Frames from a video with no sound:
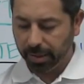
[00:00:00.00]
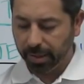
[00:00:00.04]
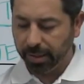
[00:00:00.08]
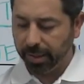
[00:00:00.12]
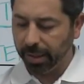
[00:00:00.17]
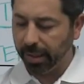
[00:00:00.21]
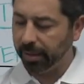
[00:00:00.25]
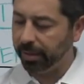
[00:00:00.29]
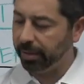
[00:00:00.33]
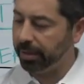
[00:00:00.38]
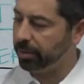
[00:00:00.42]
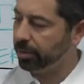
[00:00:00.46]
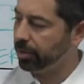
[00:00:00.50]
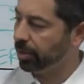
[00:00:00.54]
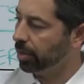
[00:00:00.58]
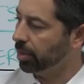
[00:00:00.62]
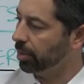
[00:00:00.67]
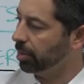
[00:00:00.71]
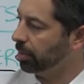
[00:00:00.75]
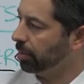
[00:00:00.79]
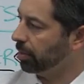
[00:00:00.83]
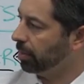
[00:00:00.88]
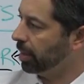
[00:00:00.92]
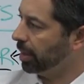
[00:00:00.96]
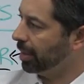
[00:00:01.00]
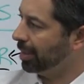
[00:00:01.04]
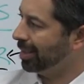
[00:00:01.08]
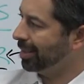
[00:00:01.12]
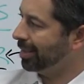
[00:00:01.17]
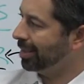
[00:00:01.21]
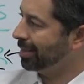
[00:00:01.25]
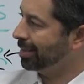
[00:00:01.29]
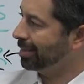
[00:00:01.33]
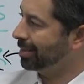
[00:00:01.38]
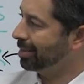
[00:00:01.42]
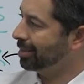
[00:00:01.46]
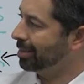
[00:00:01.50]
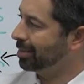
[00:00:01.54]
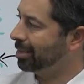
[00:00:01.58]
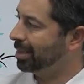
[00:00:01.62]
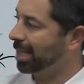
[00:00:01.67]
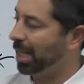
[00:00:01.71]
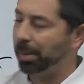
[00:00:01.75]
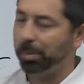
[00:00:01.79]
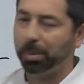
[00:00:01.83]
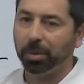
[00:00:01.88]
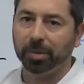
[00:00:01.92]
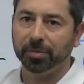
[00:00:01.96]
yeah, these are like a
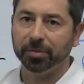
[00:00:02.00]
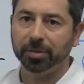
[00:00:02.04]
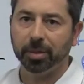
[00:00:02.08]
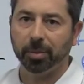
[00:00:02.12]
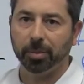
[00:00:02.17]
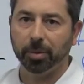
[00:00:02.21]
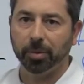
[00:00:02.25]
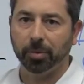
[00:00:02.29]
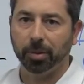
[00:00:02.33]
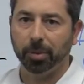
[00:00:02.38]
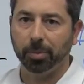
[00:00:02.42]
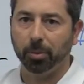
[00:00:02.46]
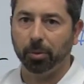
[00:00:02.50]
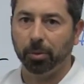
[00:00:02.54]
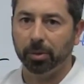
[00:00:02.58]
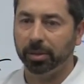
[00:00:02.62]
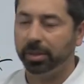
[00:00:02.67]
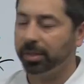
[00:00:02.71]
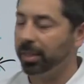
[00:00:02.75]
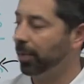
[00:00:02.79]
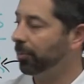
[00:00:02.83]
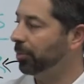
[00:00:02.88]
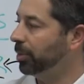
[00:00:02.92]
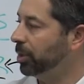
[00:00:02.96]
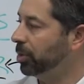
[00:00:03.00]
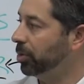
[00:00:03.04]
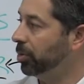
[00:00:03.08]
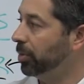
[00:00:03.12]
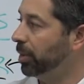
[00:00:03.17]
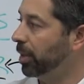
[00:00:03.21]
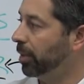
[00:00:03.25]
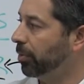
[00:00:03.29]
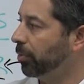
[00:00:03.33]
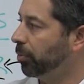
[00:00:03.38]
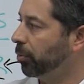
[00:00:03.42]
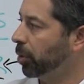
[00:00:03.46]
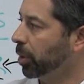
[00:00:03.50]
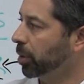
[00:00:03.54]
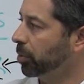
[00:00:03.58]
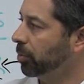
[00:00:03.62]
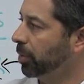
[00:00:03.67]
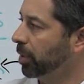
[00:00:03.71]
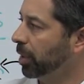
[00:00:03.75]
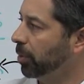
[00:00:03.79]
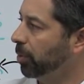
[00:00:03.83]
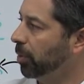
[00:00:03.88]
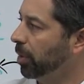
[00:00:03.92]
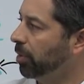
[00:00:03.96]
sample of some of the reports that we do that have worked
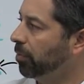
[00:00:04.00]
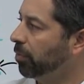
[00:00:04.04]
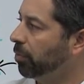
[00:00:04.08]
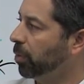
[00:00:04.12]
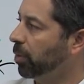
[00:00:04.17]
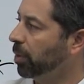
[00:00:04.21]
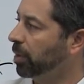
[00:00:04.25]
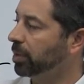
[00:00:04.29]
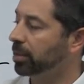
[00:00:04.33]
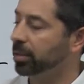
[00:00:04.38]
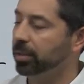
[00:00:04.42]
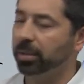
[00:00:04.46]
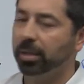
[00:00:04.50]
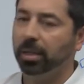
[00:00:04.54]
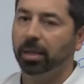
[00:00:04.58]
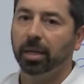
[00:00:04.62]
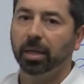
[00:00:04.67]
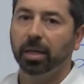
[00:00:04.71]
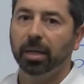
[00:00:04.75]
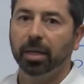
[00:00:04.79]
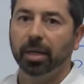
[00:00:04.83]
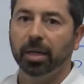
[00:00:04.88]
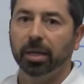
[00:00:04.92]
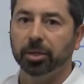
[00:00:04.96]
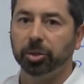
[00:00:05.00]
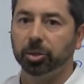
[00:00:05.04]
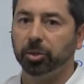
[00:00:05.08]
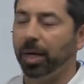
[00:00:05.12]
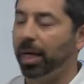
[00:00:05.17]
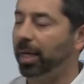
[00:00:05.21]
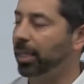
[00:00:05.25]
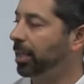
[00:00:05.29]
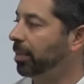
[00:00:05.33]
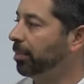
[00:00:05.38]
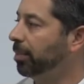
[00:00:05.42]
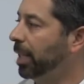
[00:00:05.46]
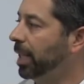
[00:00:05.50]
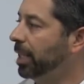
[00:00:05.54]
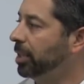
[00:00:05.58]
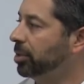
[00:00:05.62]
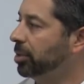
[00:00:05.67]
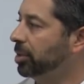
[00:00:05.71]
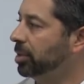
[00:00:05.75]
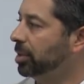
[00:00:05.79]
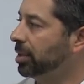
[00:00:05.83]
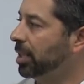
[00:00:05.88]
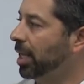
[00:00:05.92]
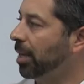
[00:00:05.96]
really well for us. Tracking
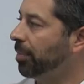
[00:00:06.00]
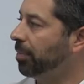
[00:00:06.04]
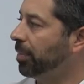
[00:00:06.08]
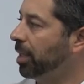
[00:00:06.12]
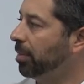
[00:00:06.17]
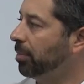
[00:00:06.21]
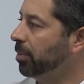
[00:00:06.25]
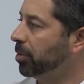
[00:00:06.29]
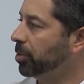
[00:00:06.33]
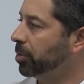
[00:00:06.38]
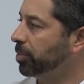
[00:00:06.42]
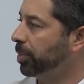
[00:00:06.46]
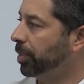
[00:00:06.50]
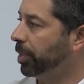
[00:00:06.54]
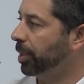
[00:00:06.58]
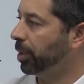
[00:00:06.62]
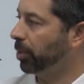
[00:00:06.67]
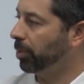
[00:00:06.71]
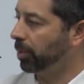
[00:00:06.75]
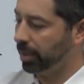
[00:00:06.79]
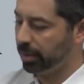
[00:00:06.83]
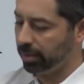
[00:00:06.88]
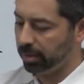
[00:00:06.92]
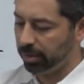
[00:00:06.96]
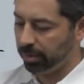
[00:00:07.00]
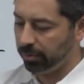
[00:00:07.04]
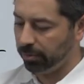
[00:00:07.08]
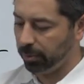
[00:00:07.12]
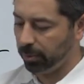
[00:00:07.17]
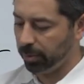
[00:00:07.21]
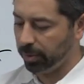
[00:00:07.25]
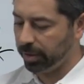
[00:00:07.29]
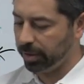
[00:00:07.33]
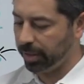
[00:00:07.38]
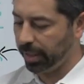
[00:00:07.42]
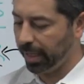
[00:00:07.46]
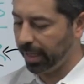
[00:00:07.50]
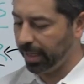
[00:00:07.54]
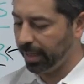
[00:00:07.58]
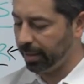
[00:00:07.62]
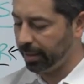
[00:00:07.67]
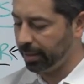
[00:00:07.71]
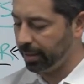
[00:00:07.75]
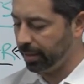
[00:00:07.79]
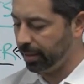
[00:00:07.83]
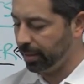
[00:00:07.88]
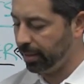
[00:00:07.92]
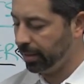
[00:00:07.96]
patients, top 10 most burning questions for
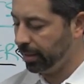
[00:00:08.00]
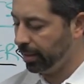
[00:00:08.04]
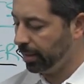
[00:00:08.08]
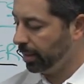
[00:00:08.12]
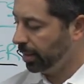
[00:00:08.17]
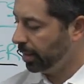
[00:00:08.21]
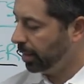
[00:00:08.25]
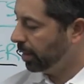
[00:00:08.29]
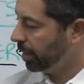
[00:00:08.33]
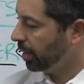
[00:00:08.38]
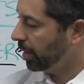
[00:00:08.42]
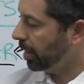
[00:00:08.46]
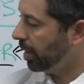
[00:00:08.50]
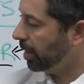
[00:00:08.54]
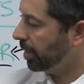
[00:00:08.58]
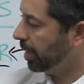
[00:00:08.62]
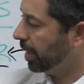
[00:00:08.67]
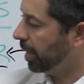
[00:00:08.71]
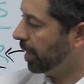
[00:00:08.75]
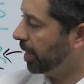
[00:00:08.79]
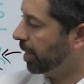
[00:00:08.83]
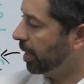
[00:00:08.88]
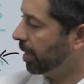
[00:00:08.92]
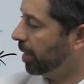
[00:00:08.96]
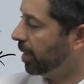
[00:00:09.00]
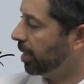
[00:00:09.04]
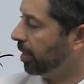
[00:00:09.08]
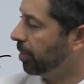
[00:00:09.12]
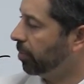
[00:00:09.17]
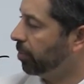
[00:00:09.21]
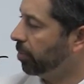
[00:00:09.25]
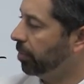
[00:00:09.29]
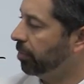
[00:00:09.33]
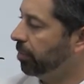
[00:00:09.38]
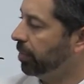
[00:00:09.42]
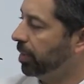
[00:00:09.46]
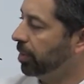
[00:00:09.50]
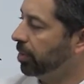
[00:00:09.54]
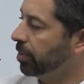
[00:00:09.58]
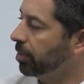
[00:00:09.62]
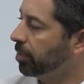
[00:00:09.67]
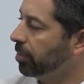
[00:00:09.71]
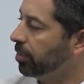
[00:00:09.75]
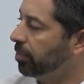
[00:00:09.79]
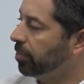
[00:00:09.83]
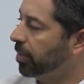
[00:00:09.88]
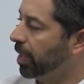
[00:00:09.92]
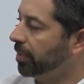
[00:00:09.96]
sciatica, and then
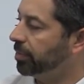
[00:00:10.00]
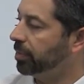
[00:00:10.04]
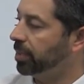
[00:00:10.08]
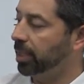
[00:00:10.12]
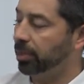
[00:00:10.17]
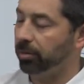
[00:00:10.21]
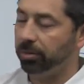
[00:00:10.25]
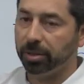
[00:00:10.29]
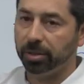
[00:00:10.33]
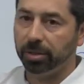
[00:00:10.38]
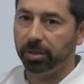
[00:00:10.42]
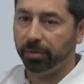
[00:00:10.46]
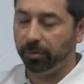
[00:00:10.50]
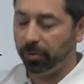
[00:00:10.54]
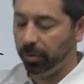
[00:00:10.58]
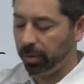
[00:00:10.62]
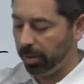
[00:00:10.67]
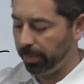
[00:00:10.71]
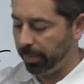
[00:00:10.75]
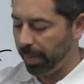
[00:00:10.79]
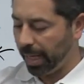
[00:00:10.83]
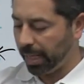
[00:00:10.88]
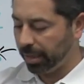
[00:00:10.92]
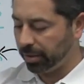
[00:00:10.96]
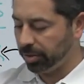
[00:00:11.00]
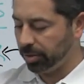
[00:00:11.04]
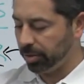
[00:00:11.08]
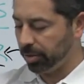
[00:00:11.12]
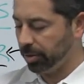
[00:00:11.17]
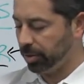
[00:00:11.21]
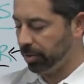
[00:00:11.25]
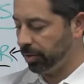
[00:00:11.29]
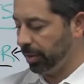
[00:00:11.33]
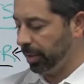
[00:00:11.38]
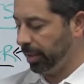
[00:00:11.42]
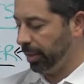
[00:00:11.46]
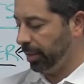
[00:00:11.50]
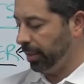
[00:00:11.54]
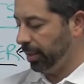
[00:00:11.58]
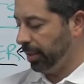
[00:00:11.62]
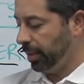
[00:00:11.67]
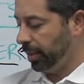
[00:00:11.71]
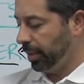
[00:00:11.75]
revealed 5 secrets to avoid back surgery.